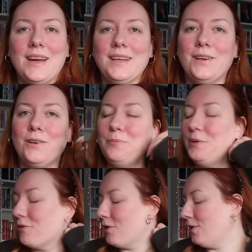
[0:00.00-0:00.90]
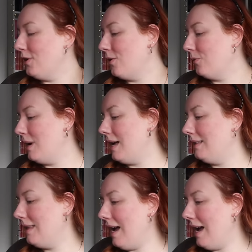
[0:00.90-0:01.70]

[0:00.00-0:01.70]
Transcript: I hope you're all well.